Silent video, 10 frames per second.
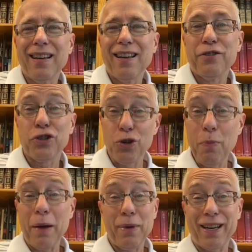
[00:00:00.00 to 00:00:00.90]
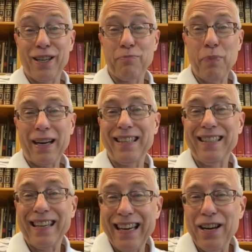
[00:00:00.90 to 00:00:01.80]
So you might be expecting
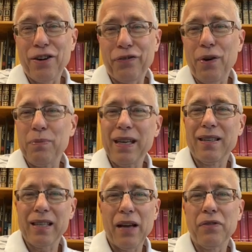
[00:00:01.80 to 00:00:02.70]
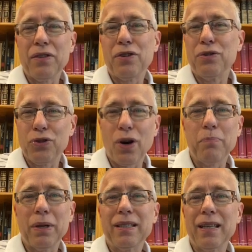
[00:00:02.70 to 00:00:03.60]
to hear from the 7th
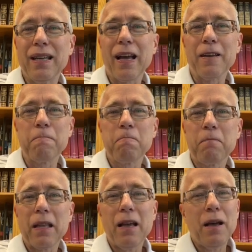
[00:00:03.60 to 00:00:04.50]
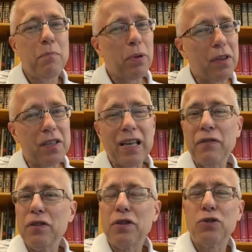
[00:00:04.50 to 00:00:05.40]
trumpet today. But the
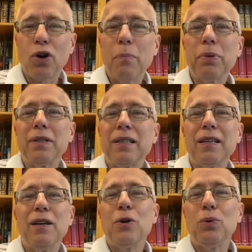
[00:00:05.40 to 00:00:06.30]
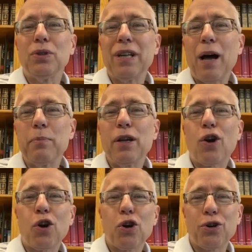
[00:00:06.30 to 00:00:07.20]
7th trumpet will not be
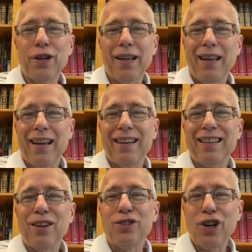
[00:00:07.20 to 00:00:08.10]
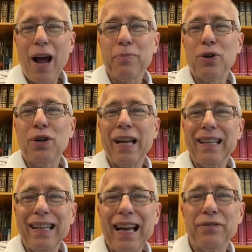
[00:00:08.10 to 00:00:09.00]
heard until chapter
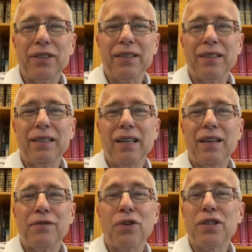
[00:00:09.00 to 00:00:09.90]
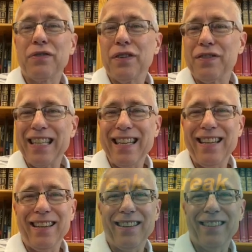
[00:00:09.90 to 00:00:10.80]
11, verse 15.